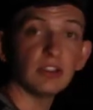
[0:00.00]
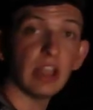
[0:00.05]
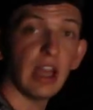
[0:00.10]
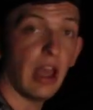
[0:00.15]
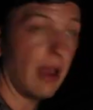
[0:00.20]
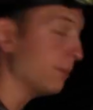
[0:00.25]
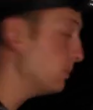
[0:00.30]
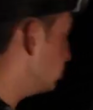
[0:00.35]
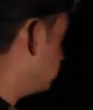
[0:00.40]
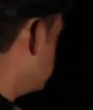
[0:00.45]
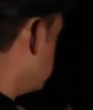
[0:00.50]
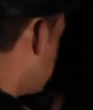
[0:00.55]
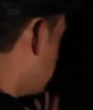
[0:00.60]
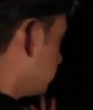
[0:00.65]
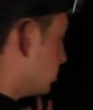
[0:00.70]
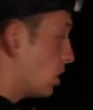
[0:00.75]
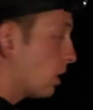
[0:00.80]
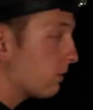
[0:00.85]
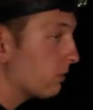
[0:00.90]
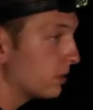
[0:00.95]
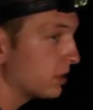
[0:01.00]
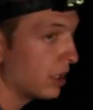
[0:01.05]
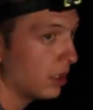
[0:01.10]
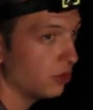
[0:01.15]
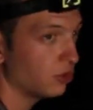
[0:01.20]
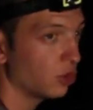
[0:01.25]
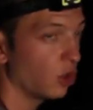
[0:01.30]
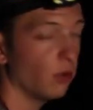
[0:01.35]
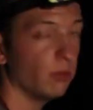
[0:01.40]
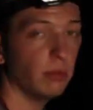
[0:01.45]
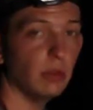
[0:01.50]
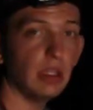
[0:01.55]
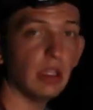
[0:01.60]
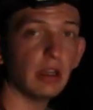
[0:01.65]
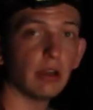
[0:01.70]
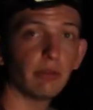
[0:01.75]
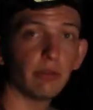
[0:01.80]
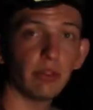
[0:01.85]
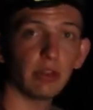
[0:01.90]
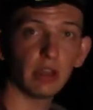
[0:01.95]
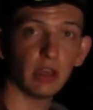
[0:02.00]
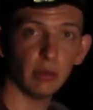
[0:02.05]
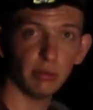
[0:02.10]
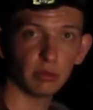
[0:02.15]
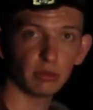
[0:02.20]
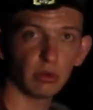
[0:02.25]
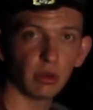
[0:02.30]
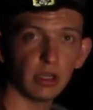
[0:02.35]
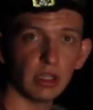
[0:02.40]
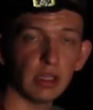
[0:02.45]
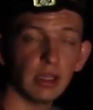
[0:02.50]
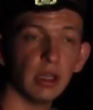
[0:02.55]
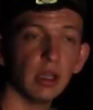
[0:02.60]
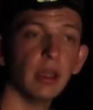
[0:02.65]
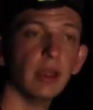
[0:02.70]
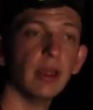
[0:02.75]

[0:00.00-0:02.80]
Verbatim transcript: time to uncover the telescope get everything up and running